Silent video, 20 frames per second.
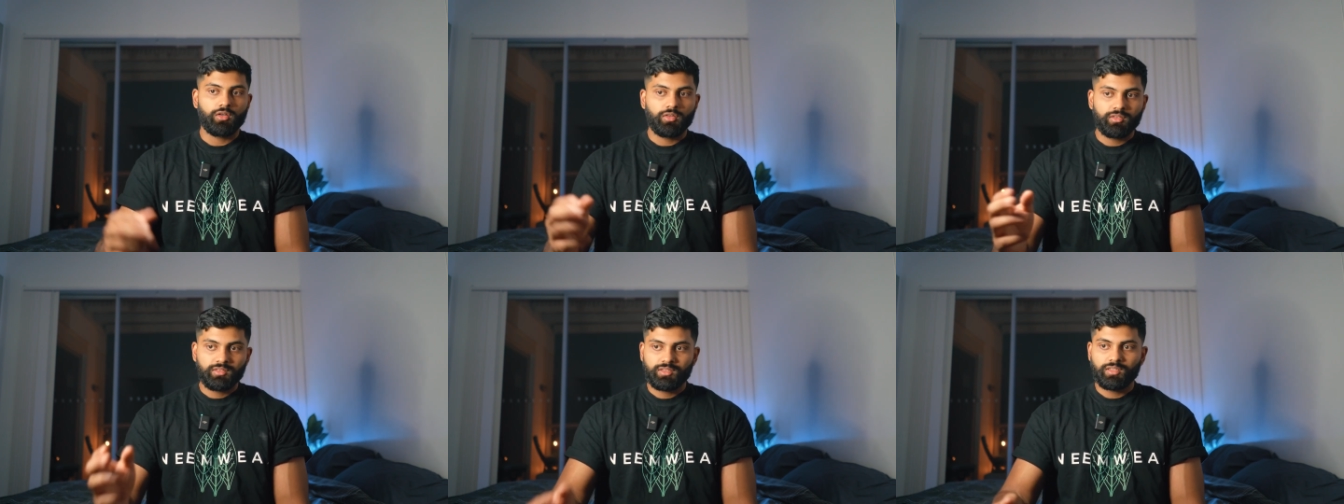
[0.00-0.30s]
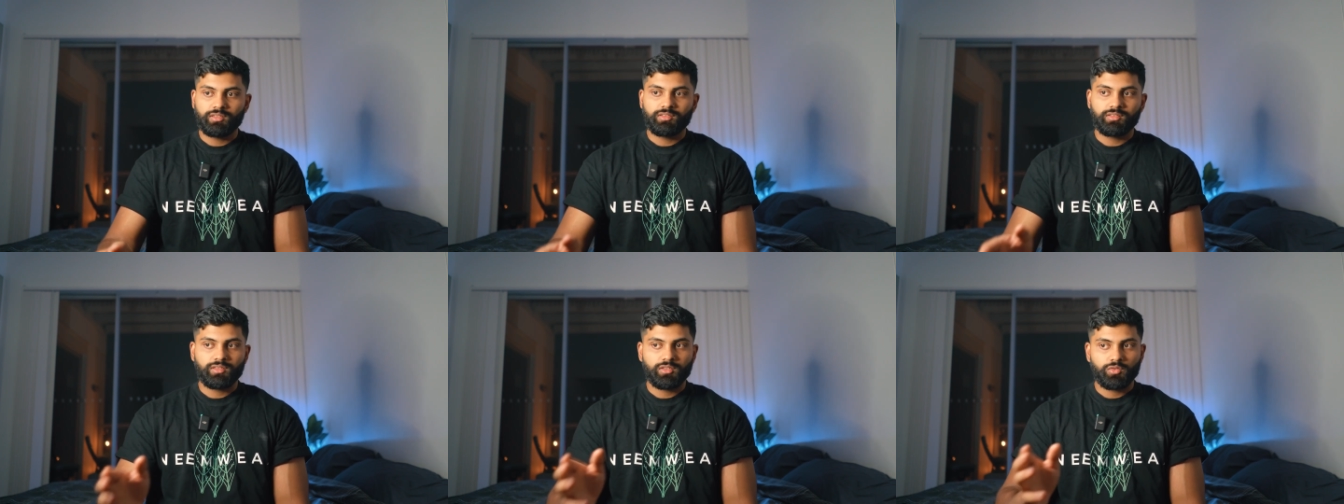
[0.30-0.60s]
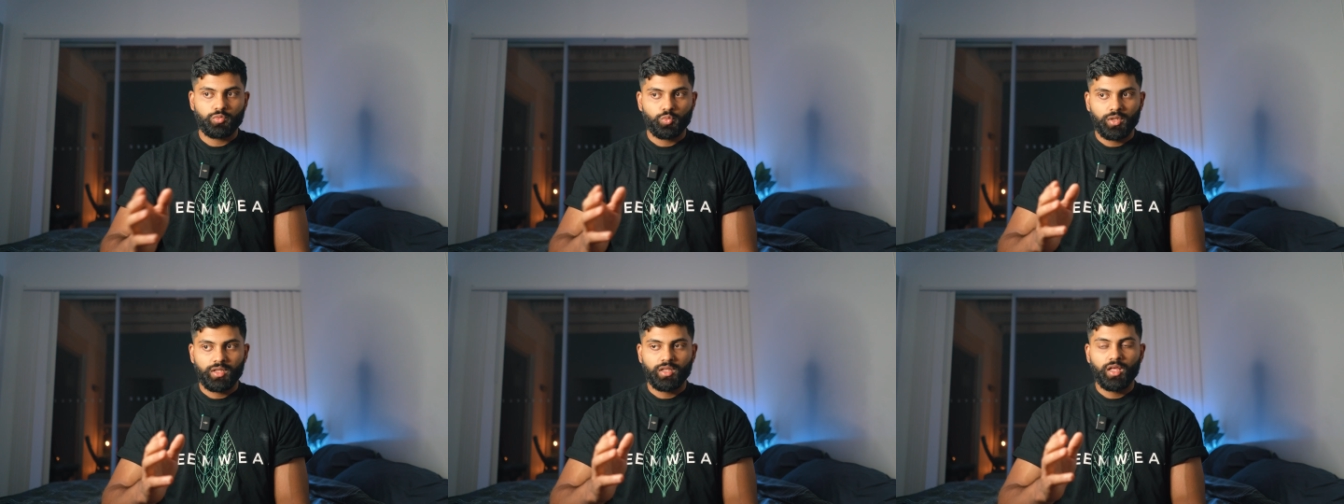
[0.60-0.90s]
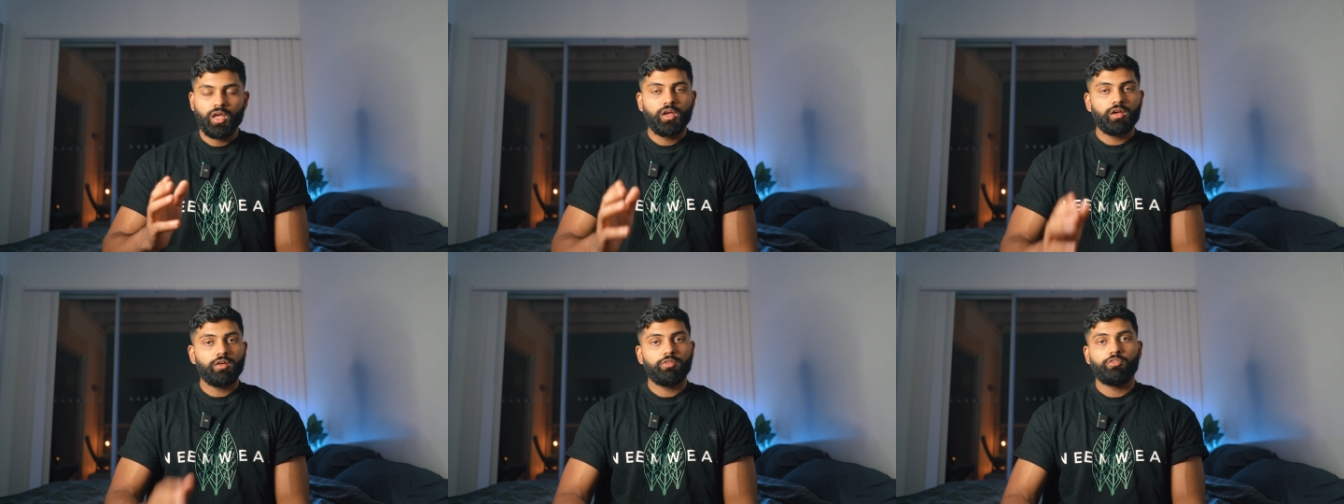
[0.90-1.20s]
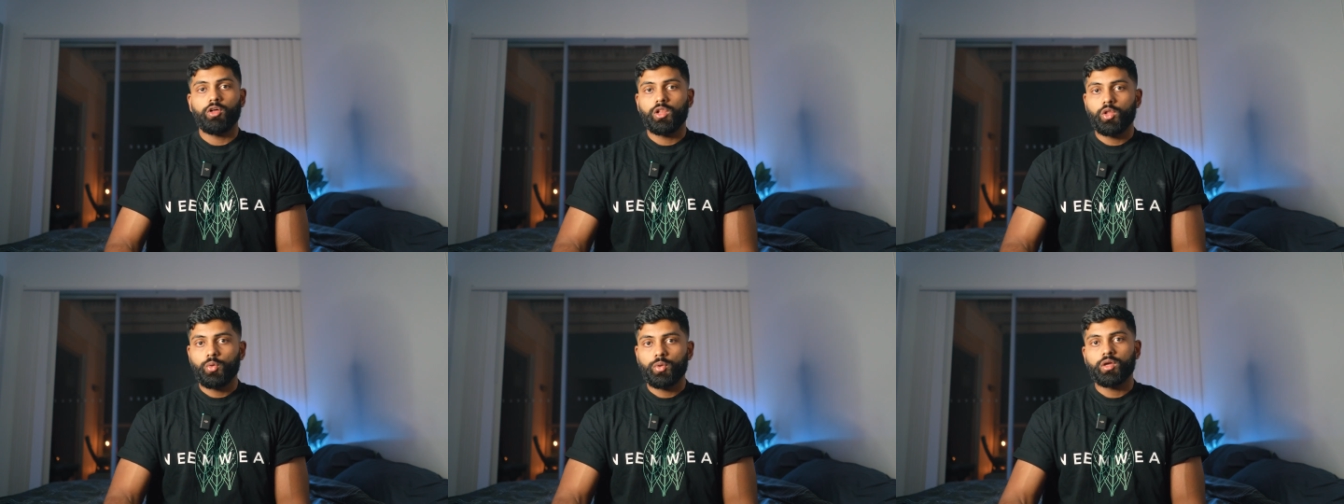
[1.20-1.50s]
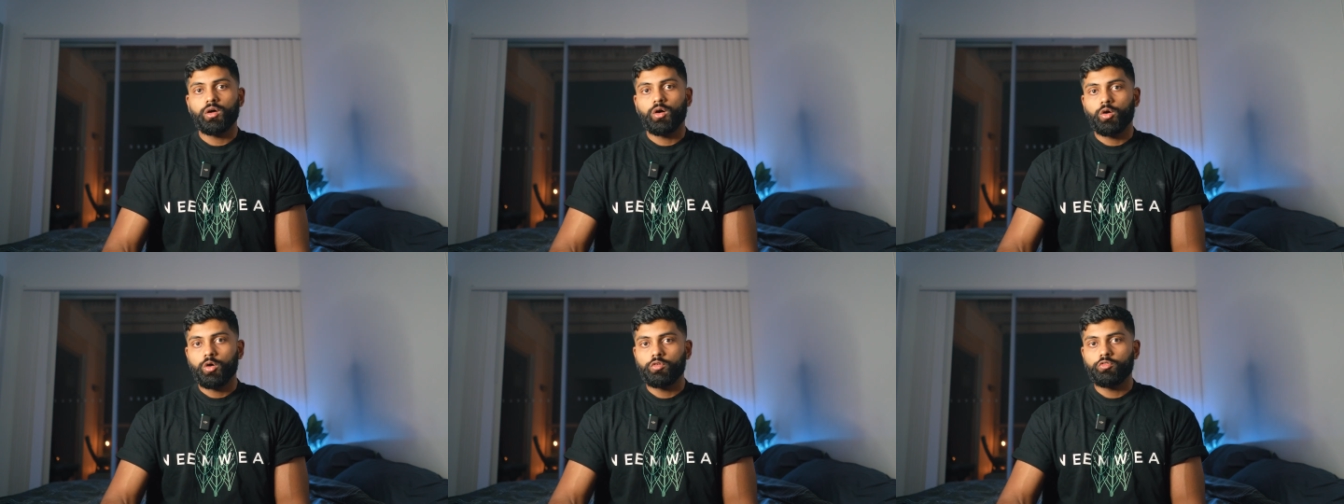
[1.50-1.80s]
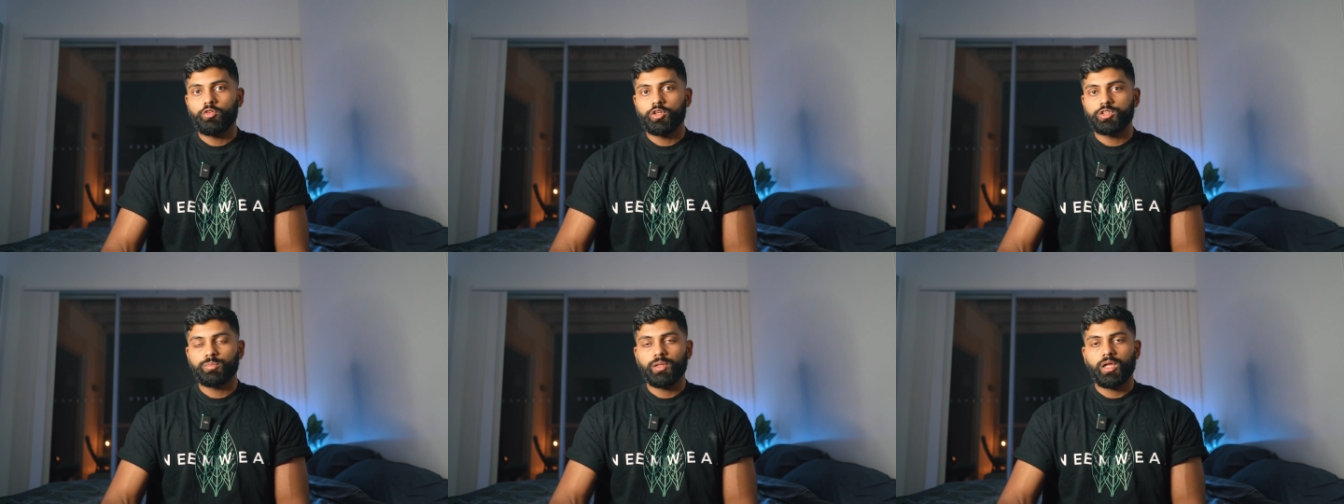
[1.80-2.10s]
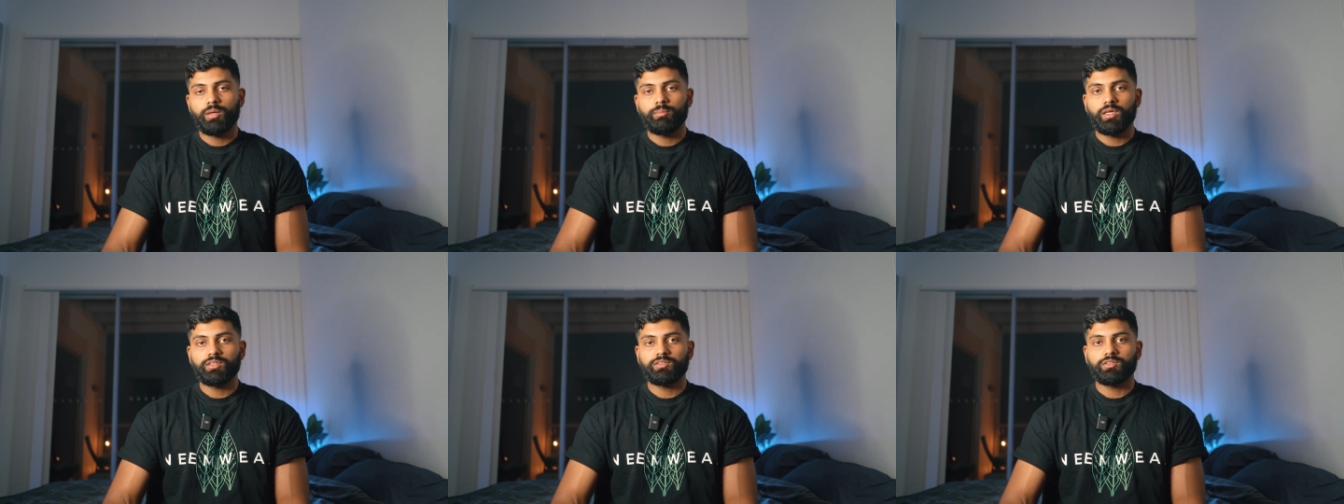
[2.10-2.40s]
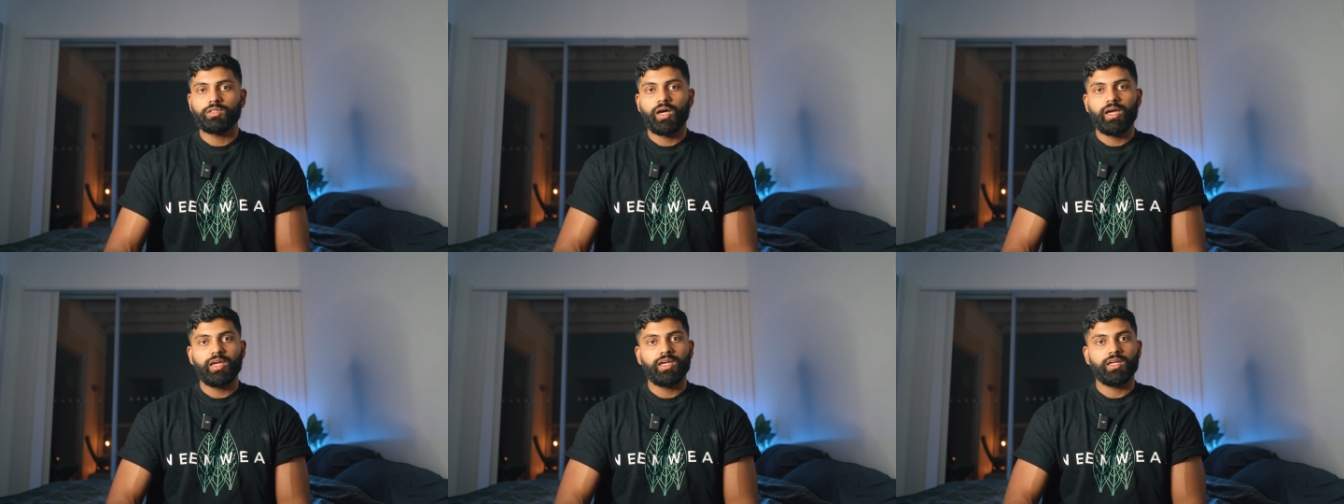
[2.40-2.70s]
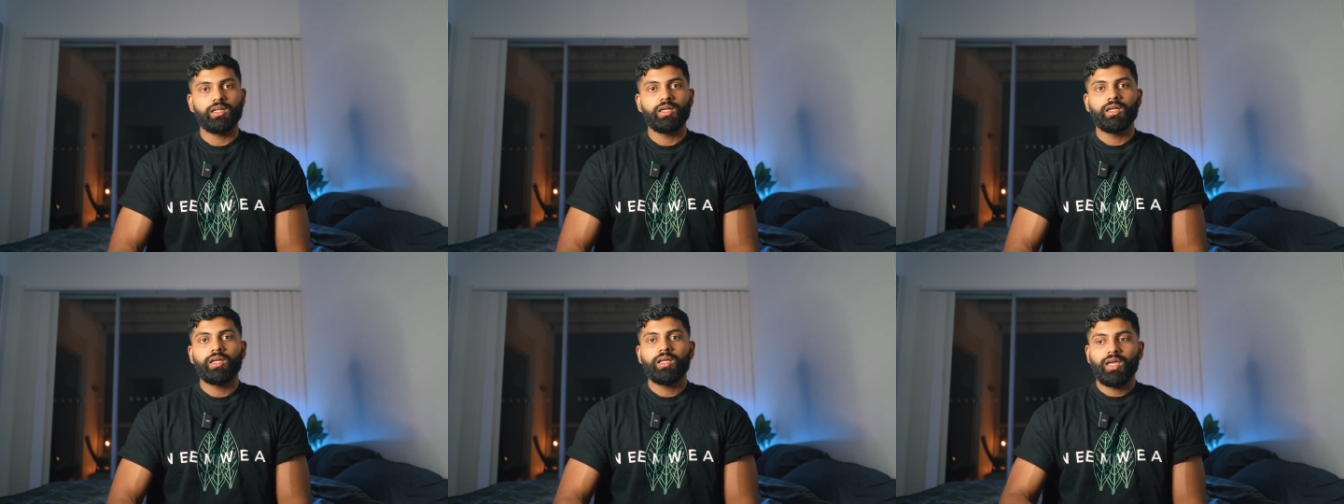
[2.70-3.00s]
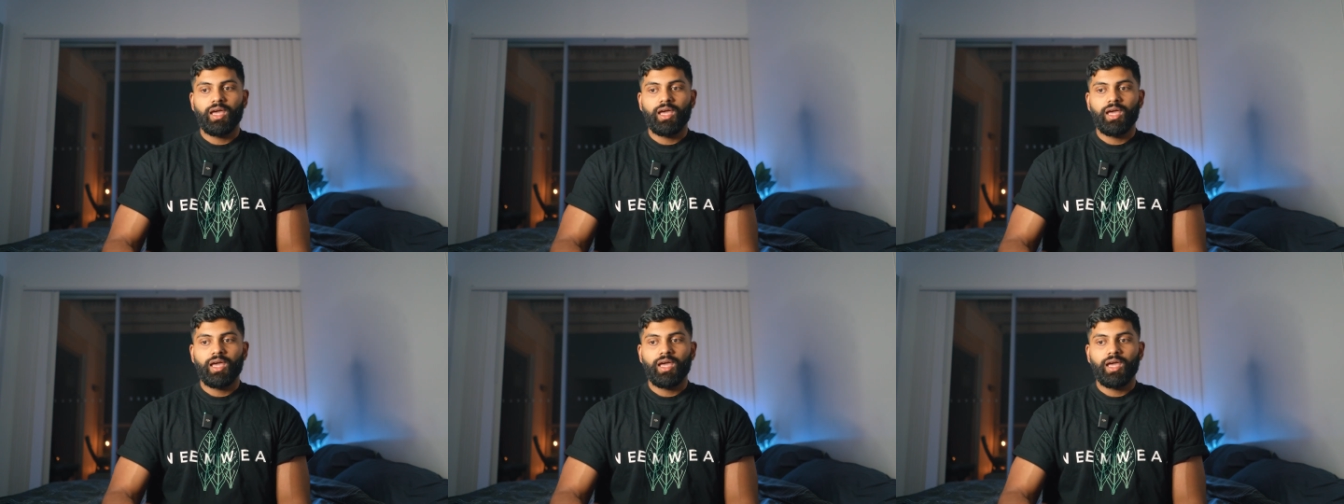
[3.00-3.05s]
consistent with following a whole foods plant-based diet.